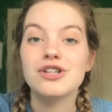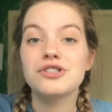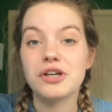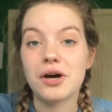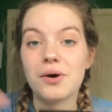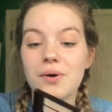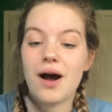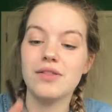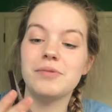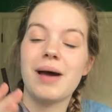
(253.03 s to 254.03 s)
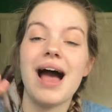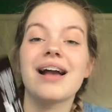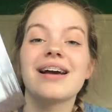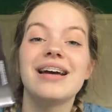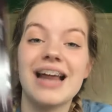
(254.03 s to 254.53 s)
So on the
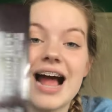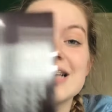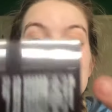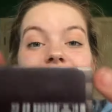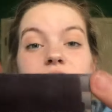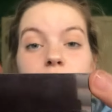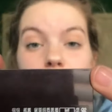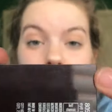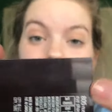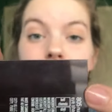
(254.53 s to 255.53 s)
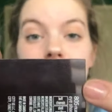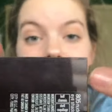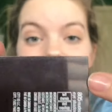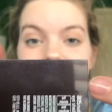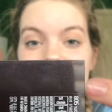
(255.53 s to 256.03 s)
back, it has like the word,
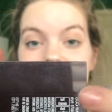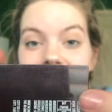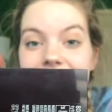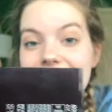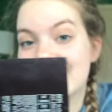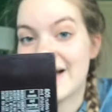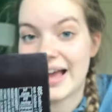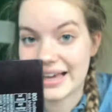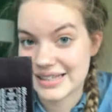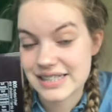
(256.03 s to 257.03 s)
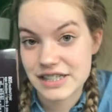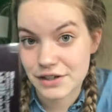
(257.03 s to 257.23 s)
then like, I guess a